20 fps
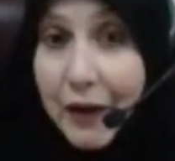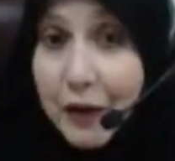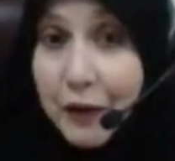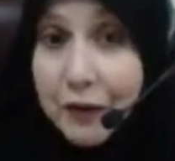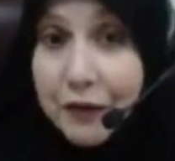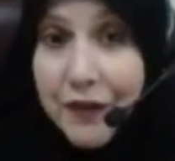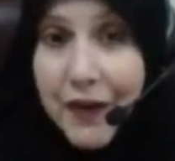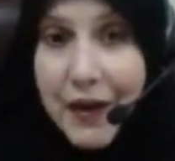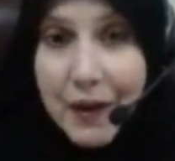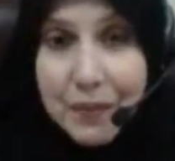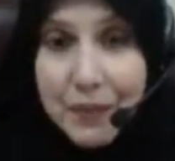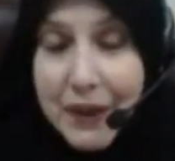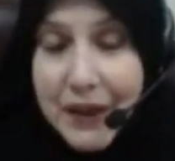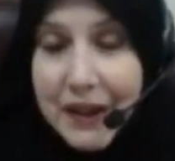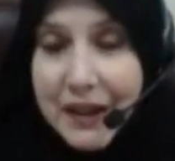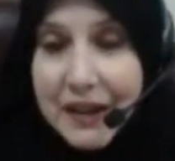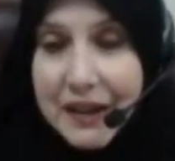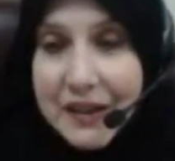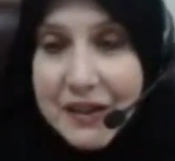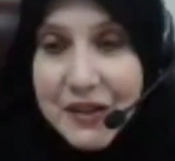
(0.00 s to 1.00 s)
or how your
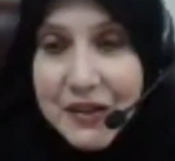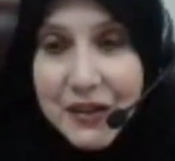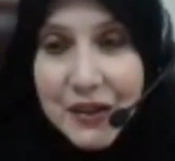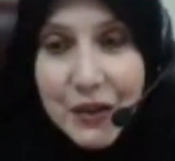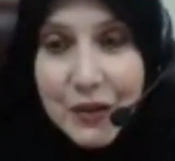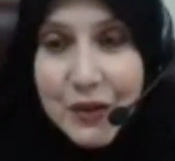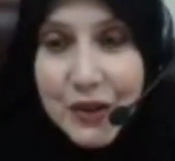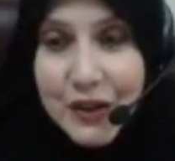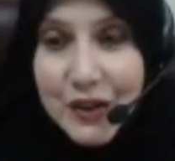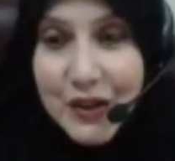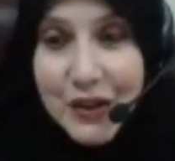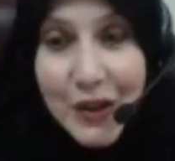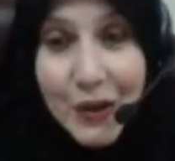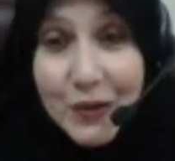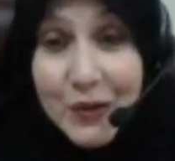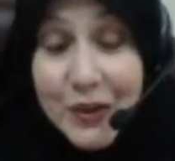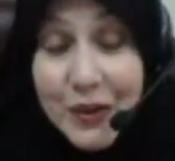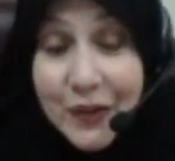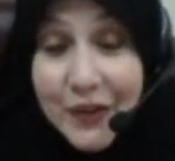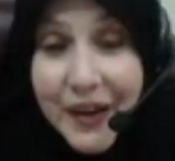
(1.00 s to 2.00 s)
family is. We
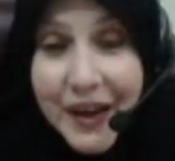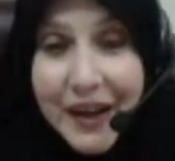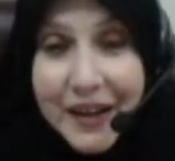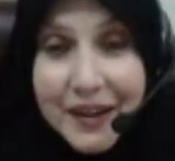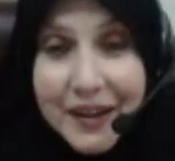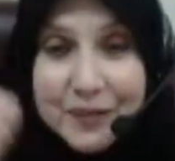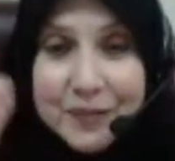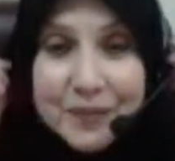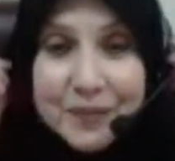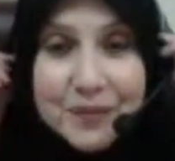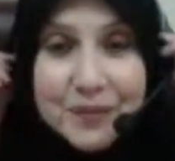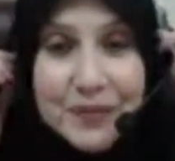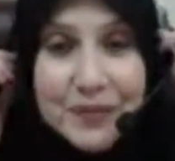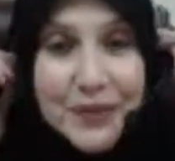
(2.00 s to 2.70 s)
just don't do that.